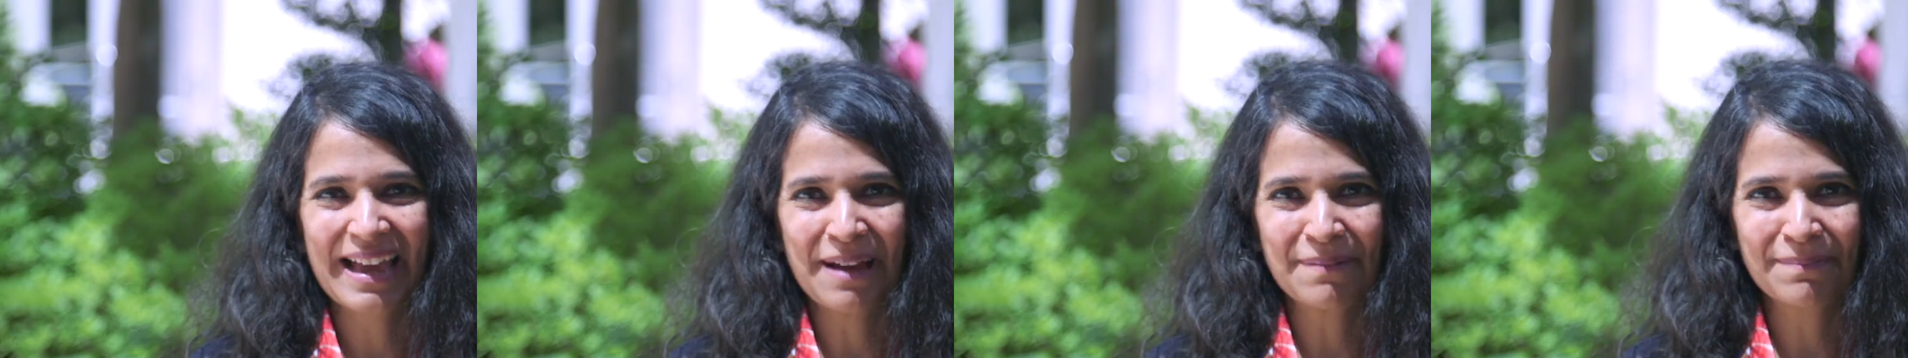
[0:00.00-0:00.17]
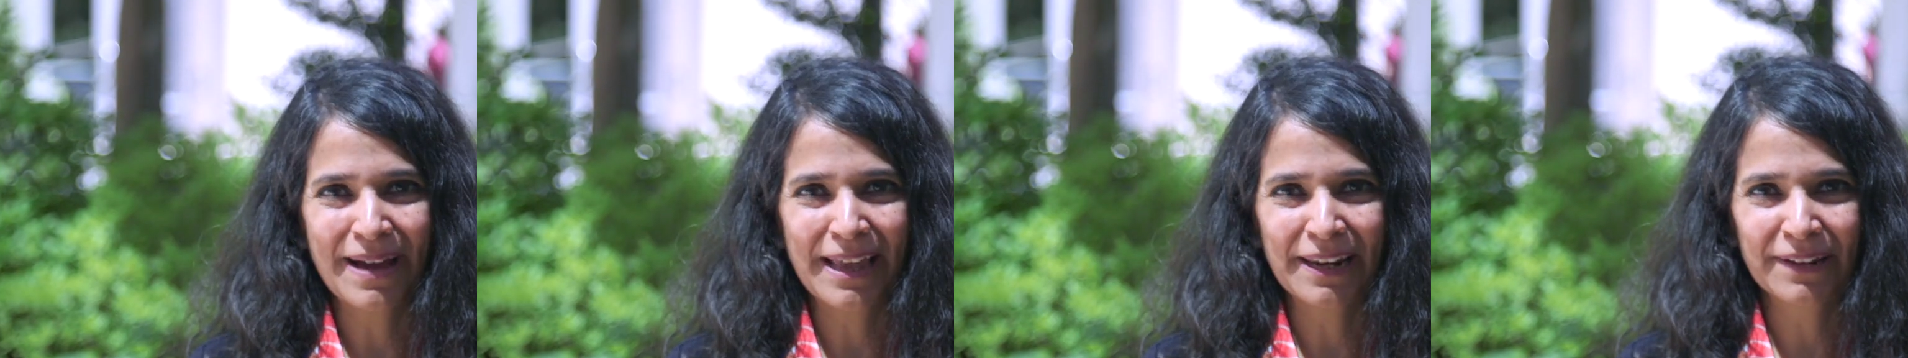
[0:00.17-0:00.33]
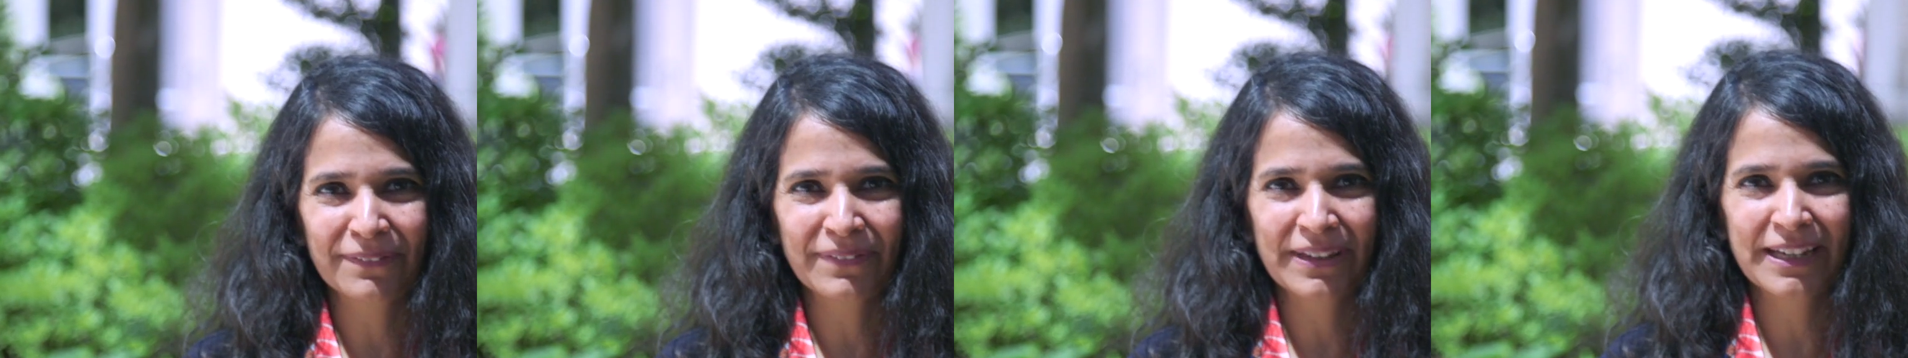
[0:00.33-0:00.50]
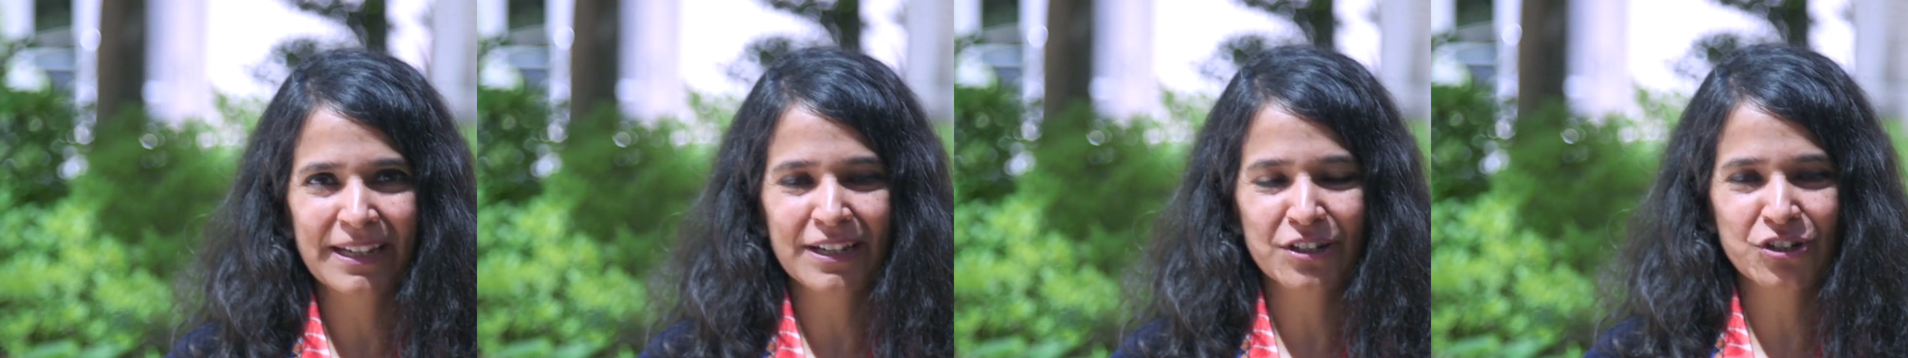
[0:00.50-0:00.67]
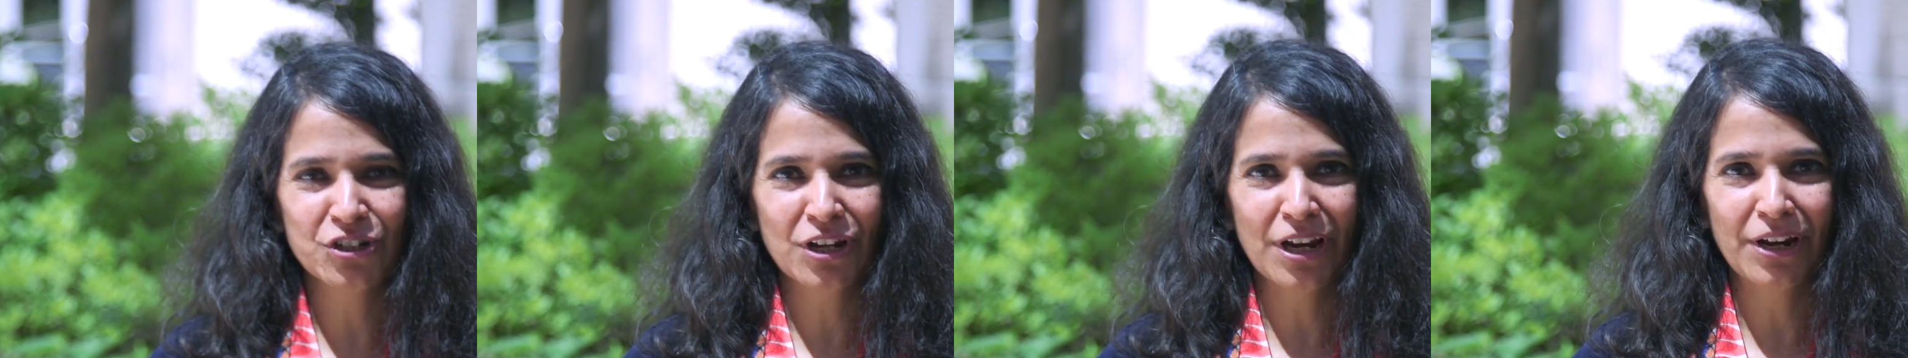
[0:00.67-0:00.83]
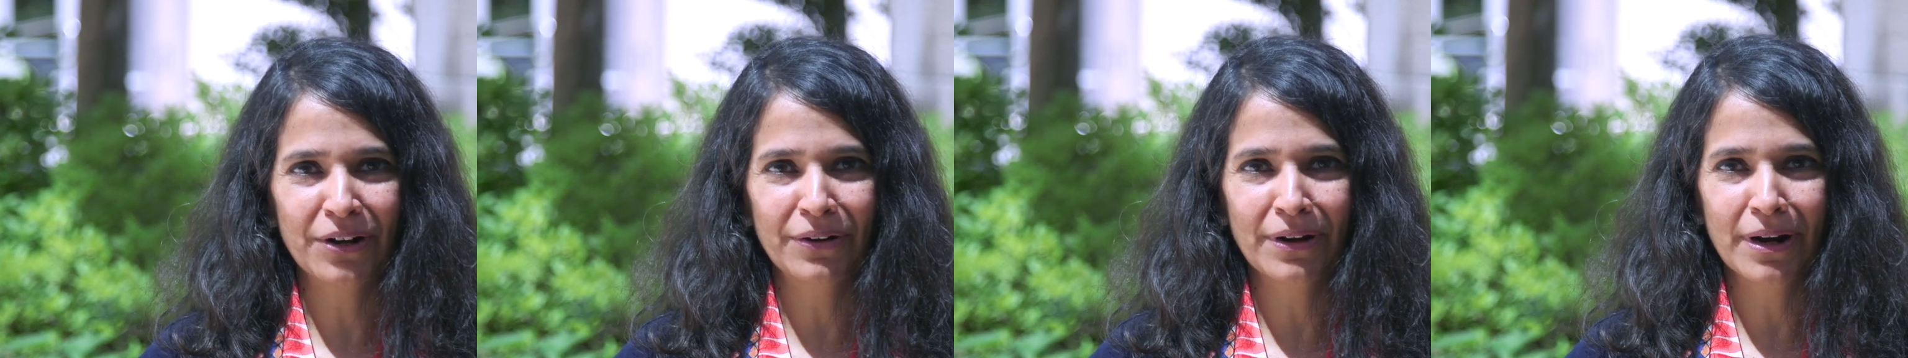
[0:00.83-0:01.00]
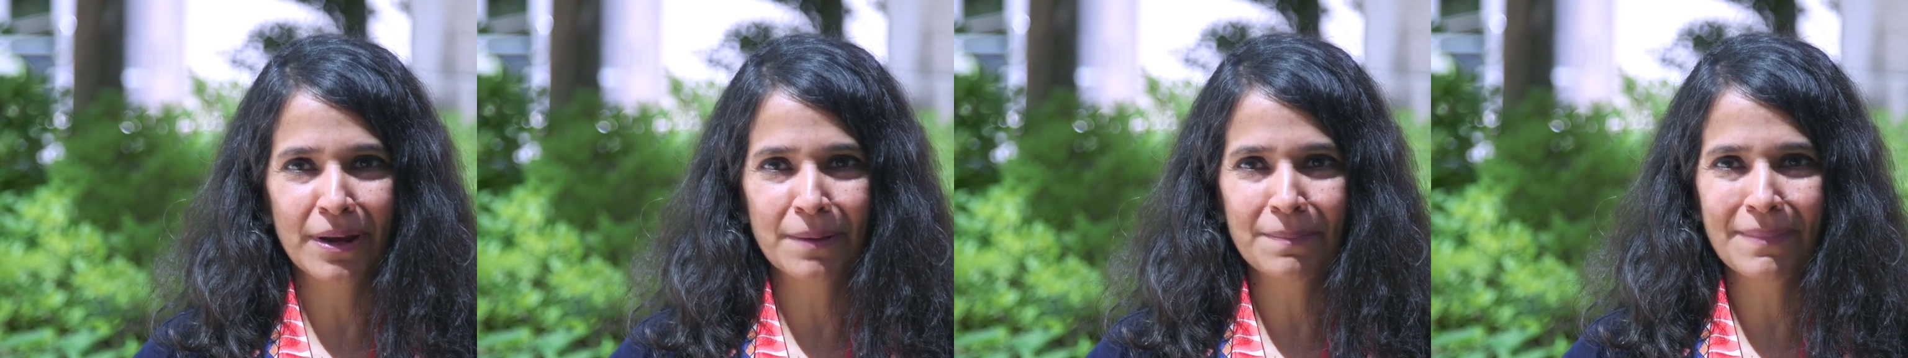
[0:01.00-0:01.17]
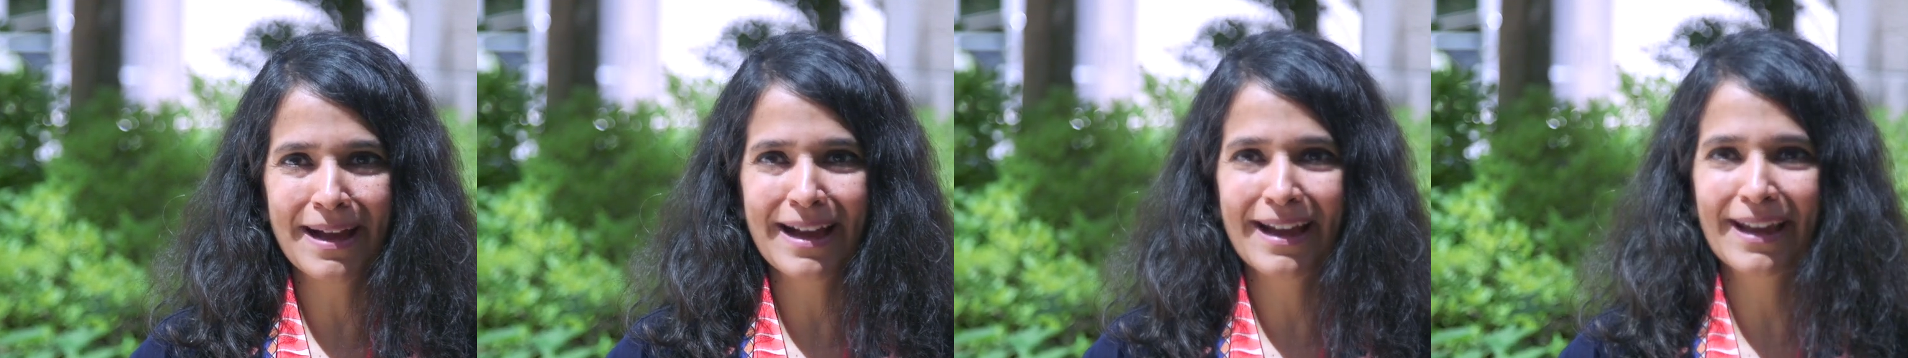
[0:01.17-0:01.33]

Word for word: I'm Malavika Jayaram.